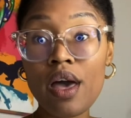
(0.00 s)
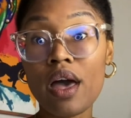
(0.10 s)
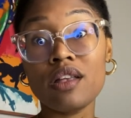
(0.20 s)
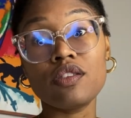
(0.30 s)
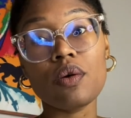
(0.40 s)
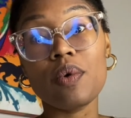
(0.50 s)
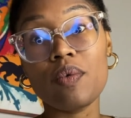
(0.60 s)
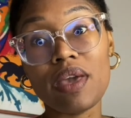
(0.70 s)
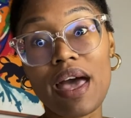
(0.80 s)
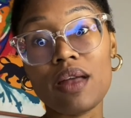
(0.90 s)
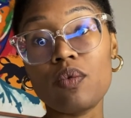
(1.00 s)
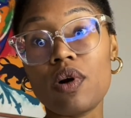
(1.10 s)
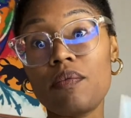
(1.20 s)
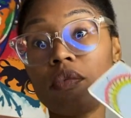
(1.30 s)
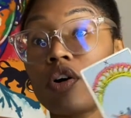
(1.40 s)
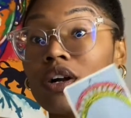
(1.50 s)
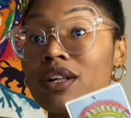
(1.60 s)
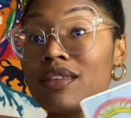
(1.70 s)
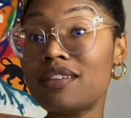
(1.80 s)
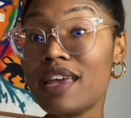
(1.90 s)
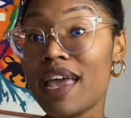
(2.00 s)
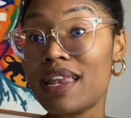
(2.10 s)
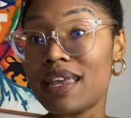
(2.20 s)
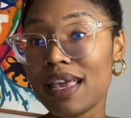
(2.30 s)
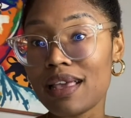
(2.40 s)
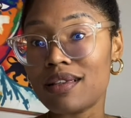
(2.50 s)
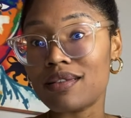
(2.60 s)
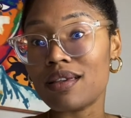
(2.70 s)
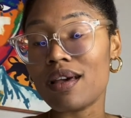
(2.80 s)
And so when we add one more, the 10 is